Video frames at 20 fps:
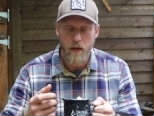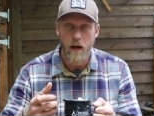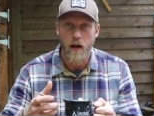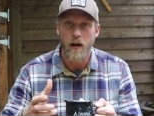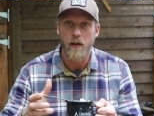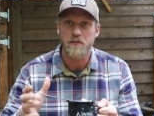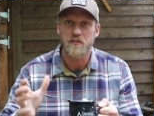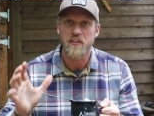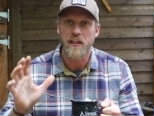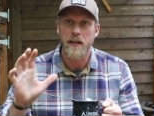
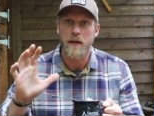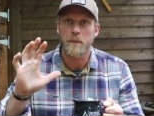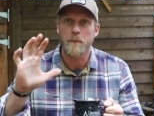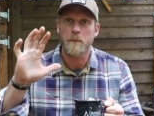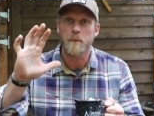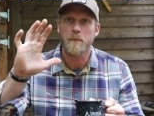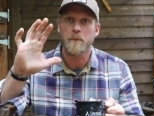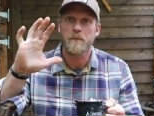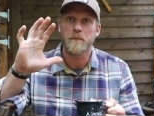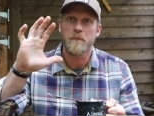I'll say
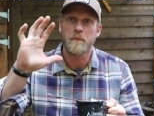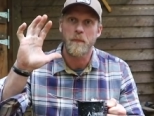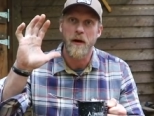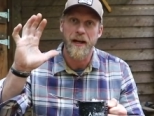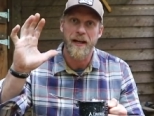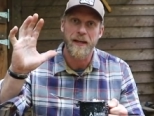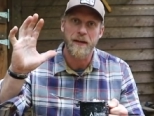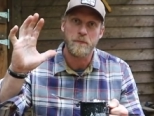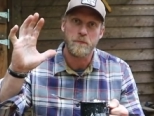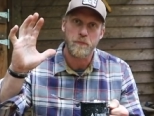
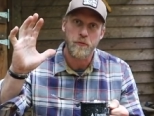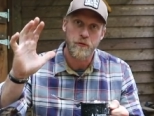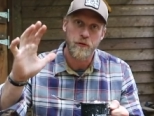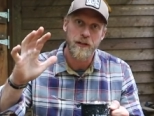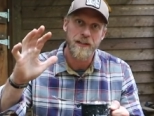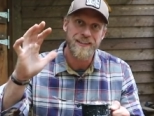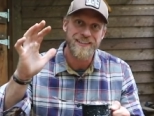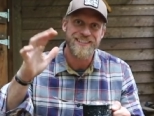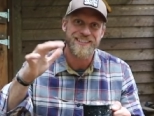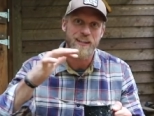my
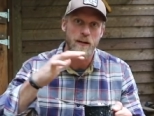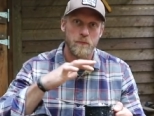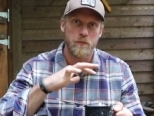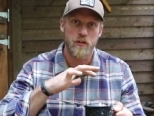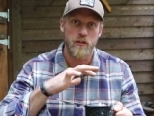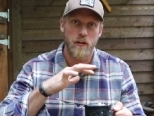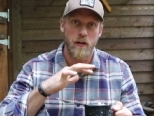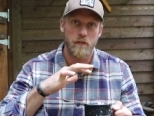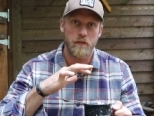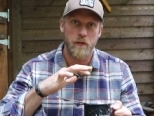
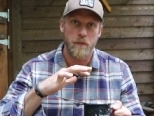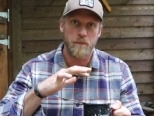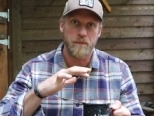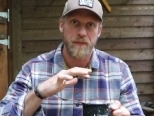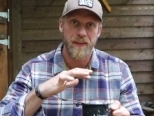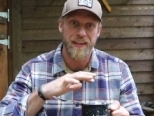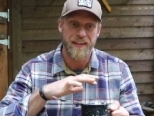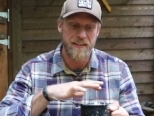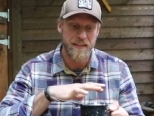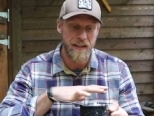pre-assumption of it
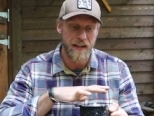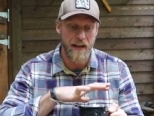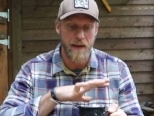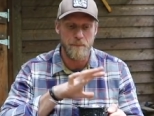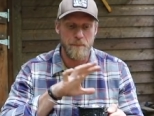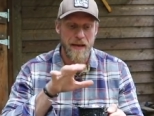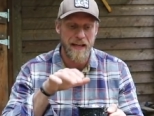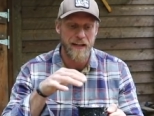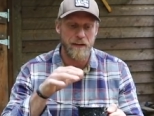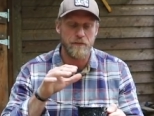is that I
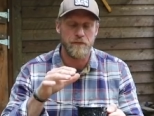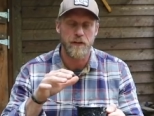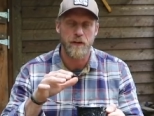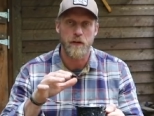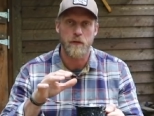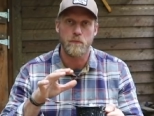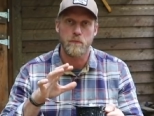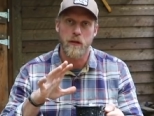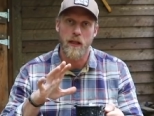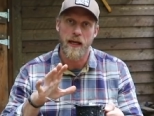made it
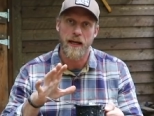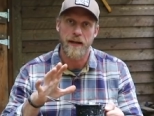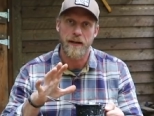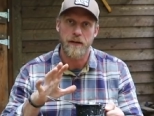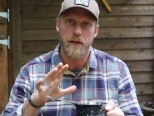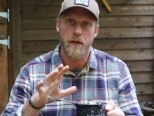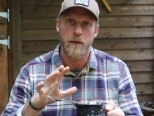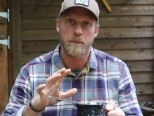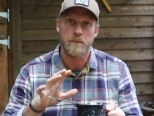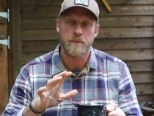very
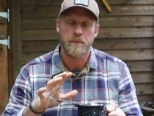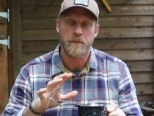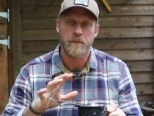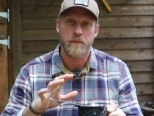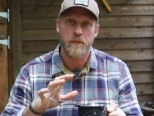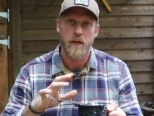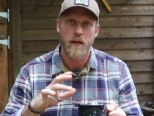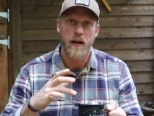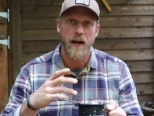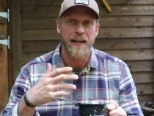bland.
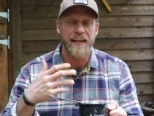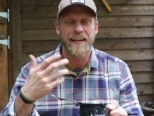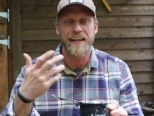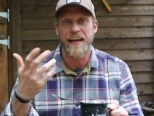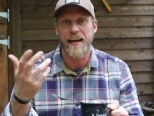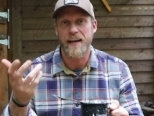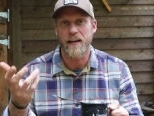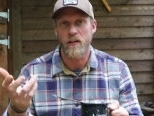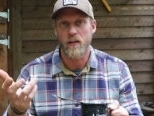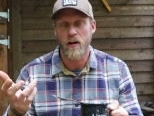I
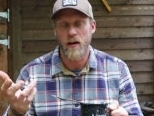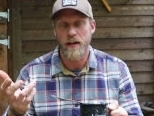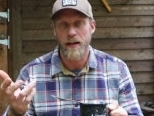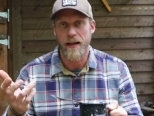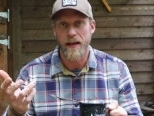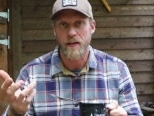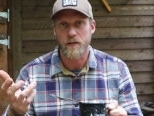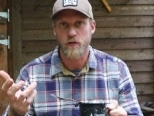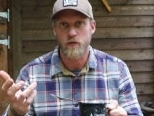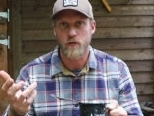didn't add a lot
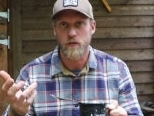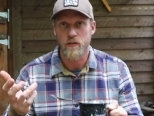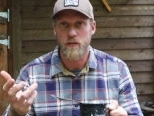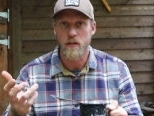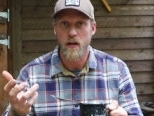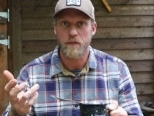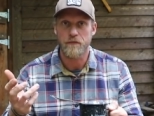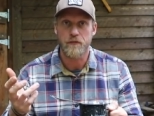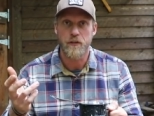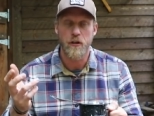of extra
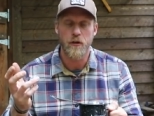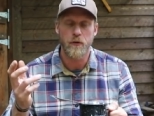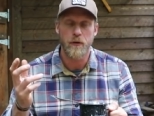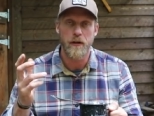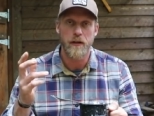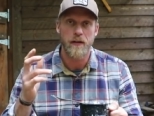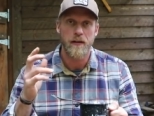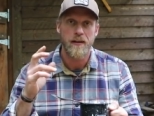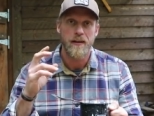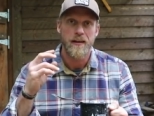stuff to
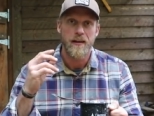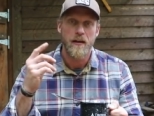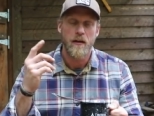it.